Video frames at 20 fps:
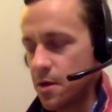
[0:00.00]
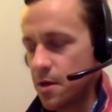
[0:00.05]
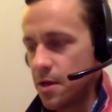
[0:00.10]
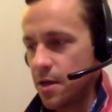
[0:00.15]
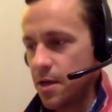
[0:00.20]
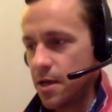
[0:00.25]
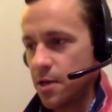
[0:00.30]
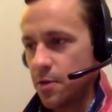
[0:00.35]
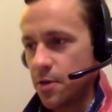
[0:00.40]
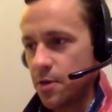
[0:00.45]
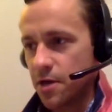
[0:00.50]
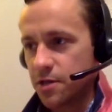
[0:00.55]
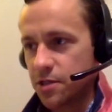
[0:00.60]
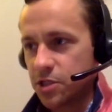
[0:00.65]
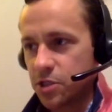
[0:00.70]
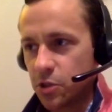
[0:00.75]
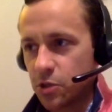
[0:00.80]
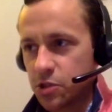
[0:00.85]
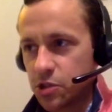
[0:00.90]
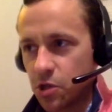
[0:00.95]
you know, it kind of
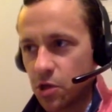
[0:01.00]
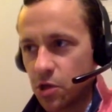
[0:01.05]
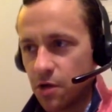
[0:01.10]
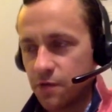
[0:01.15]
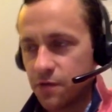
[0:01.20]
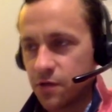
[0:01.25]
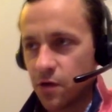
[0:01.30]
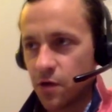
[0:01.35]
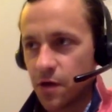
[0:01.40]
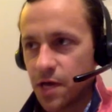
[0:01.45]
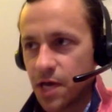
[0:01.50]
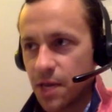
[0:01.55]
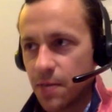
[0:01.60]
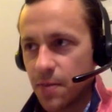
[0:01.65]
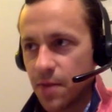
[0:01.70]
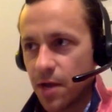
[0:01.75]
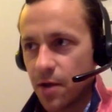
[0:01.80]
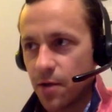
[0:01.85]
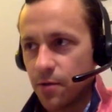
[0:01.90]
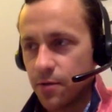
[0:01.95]
starts off talking
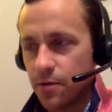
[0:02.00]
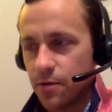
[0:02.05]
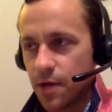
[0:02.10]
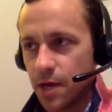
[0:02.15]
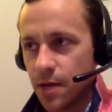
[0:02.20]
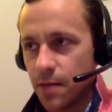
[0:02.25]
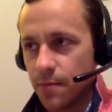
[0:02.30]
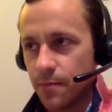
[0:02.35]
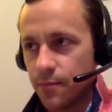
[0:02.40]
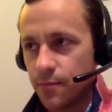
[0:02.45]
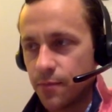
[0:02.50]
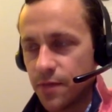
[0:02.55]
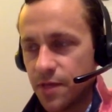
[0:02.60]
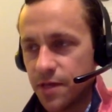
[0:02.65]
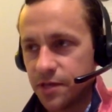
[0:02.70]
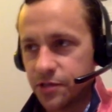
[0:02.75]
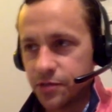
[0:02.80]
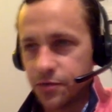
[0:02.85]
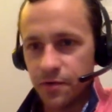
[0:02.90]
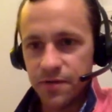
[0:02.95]
about um, the
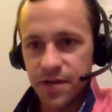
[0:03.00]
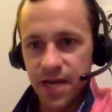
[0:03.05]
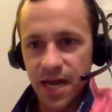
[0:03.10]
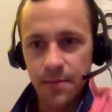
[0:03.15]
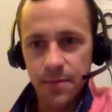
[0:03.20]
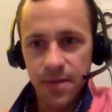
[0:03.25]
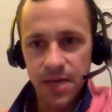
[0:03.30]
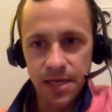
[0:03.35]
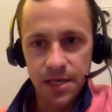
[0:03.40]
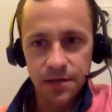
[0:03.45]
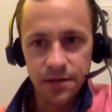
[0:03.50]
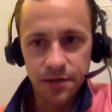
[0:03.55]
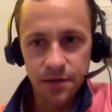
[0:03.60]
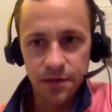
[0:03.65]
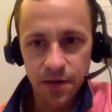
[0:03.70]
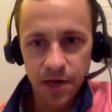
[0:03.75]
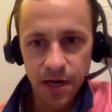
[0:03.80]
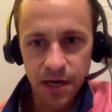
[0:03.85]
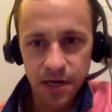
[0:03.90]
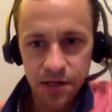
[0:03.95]
history of diabetes in
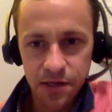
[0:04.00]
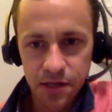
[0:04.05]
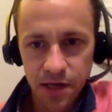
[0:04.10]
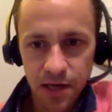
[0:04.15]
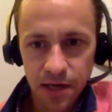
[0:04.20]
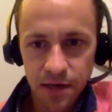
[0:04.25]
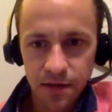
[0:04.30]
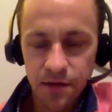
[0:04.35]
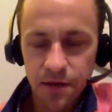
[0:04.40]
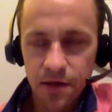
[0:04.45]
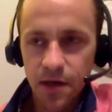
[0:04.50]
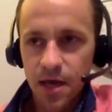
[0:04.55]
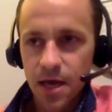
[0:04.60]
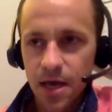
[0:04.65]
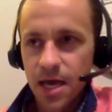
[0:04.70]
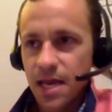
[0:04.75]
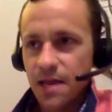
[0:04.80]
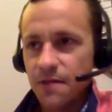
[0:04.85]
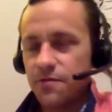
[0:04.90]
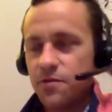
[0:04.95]
the United States.
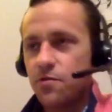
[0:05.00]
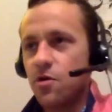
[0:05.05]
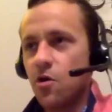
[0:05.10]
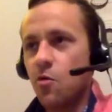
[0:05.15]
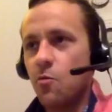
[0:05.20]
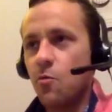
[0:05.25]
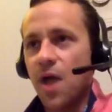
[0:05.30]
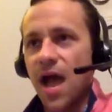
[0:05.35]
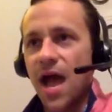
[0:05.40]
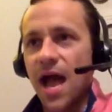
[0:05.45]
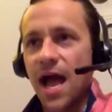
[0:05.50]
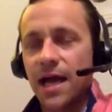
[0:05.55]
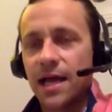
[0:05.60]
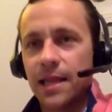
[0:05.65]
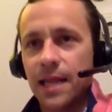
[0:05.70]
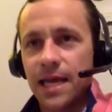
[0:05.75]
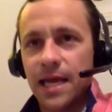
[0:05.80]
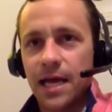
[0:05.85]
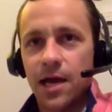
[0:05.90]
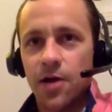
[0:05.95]
And if you go back
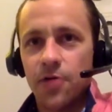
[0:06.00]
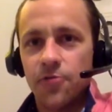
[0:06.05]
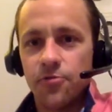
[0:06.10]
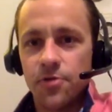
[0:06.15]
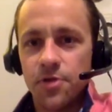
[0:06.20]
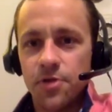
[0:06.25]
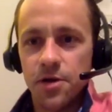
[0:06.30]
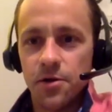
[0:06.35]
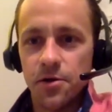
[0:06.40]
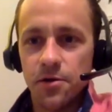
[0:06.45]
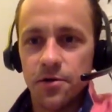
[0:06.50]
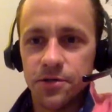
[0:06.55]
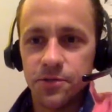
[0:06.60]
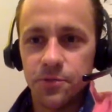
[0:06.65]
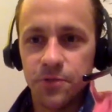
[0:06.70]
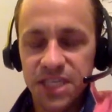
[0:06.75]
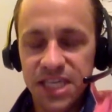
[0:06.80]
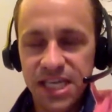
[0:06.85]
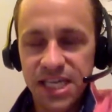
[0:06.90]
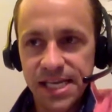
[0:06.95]
like a hundred years,
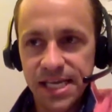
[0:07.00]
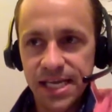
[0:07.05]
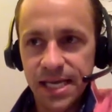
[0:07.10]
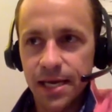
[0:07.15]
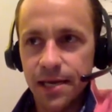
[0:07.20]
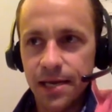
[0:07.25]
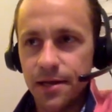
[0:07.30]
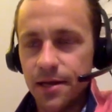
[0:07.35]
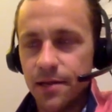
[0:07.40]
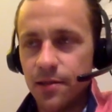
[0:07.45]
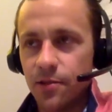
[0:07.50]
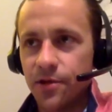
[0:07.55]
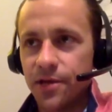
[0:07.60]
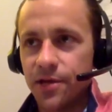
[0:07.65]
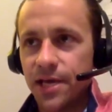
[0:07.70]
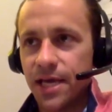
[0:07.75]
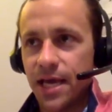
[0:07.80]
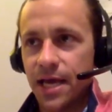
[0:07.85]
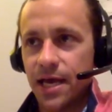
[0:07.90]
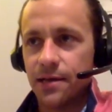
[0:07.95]
which he did, and
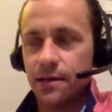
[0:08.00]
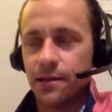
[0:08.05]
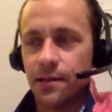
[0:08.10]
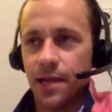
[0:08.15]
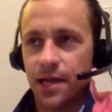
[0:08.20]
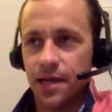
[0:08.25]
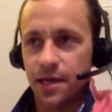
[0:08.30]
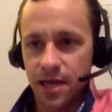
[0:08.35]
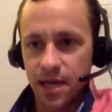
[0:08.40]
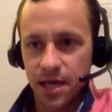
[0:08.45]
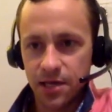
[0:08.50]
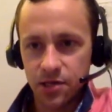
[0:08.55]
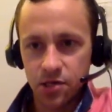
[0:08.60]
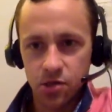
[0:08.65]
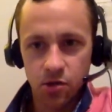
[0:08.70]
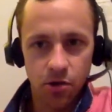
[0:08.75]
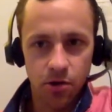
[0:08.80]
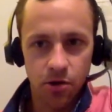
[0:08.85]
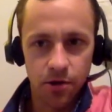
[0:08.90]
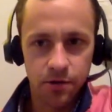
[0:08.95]
looking at like
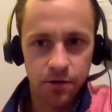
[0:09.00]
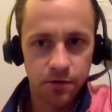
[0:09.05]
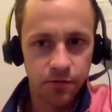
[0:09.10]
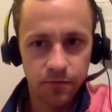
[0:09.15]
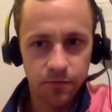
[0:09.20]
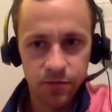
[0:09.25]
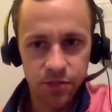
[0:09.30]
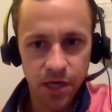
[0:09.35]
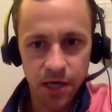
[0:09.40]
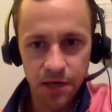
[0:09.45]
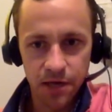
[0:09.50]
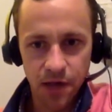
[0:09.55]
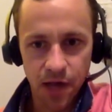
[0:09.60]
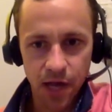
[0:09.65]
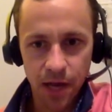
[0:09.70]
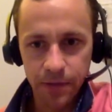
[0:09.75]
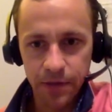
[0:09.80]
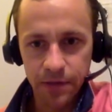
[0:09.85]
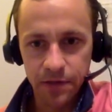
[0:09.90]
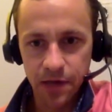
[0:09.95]
case logs from Johns
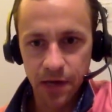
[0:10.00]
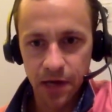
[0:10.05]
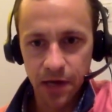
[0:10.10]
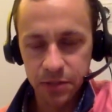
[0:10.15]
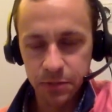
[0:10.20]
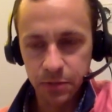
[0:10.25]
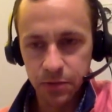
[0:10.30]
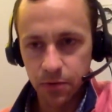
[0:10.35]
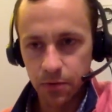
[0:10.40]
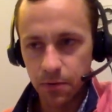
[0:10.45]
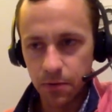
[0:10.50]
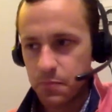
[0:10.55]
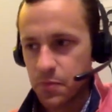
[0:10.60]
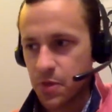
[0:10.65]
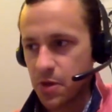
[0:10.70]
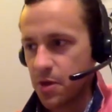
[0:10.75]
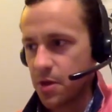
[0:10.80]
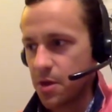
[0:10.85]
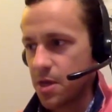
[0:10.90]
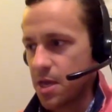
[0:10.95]
Hopkins Hospital,
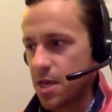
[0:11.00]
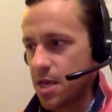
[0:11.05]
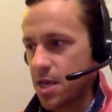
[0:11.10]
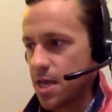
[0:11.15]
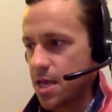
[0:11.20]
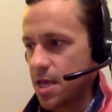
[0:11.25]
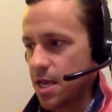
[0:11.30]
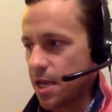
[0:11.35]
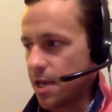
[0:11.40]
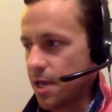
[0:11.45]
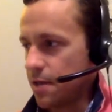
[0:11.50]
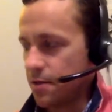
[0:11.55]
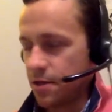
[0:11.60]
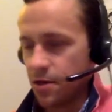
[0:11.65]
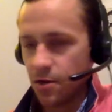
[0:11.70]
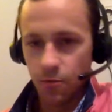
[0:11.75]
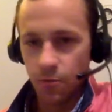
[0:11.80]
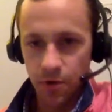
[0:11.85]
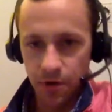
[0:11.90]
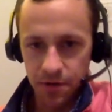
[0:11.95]
you
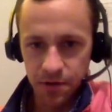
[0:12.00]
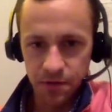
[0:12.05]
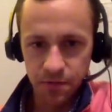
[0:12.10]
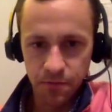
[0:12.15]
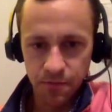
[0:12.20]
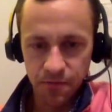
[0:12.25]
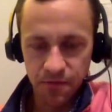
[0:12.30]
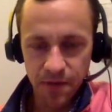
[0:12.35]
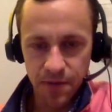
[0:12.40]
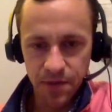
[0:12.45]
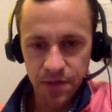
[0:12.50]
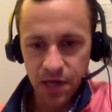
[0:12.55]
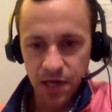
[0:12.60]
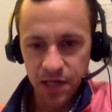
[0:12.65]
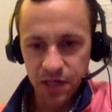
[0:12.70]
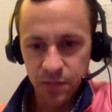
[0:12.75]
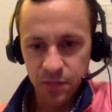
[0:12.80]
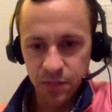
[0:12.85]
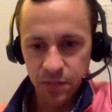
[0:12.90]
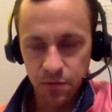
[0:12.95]
know, one of these famous
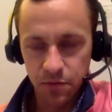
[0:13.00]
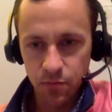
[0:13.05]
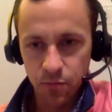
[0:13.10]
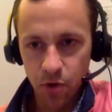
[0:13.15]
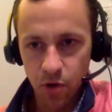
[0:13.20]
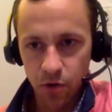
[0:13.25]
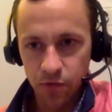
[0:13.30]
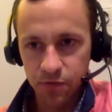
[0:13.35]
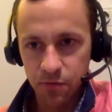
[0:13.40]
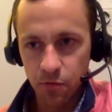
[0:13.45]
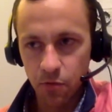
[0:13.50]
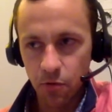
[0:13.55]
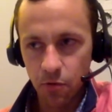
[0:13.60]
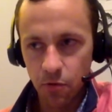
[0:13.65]
hospitals in Baltimore,